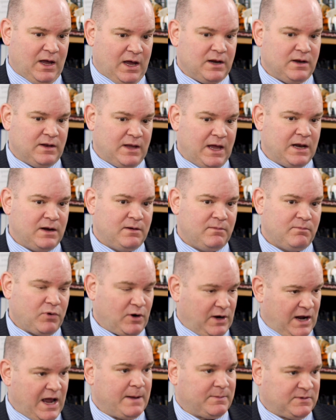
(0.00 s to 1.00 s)
And then
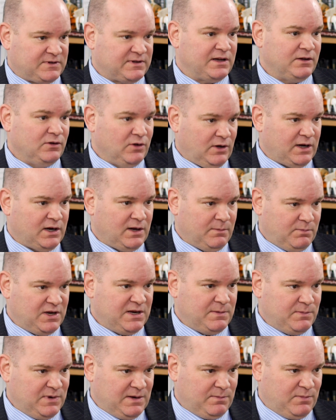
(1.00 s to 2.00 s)
perhaps they look at a
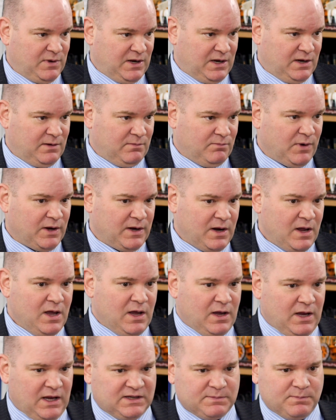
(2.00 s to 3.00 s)
PPP. But
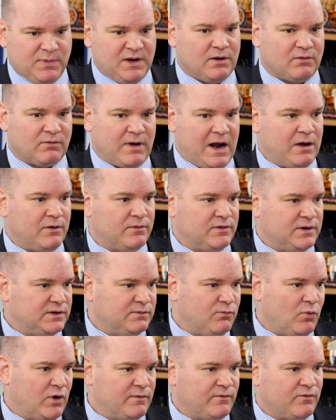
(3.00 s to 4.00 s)
it's been around
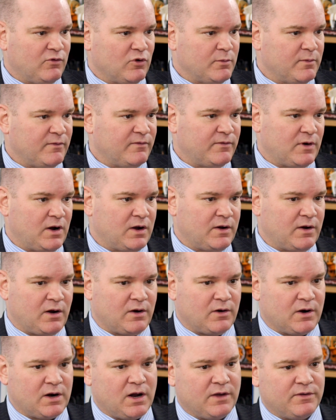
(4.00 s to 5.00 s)
in one form
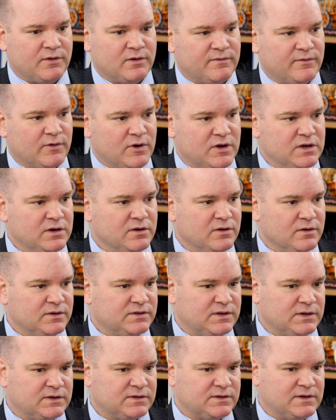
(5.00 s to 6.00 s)
or another for
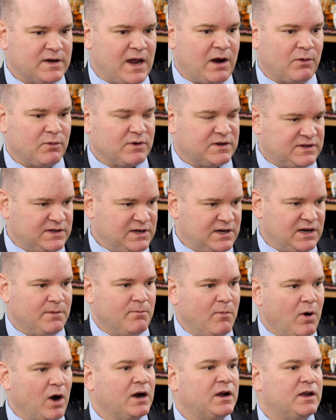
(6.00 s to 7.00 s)
years. It's now we're seeing it
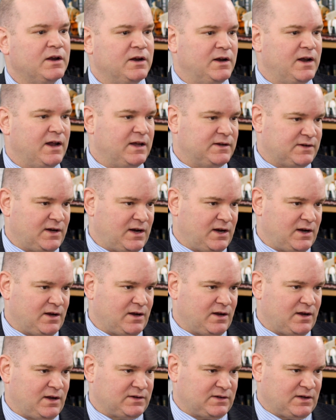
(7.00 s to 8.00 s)
marketed as
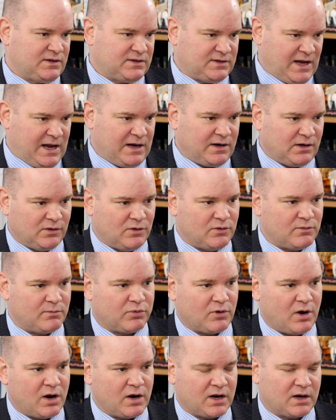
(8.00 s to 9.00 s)
a standalone
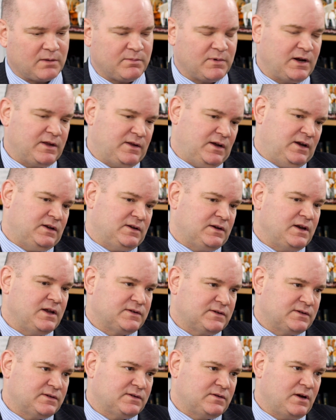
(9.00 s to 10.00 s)
product. But I think
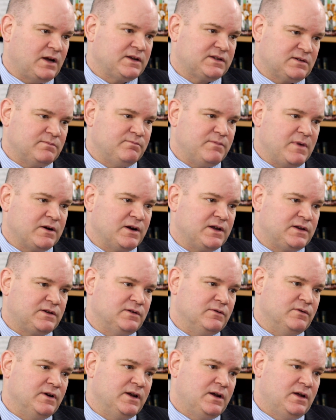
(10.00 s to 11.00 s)
it's got some merit
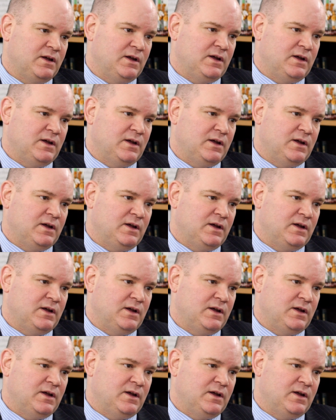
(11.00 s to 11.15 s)
to it.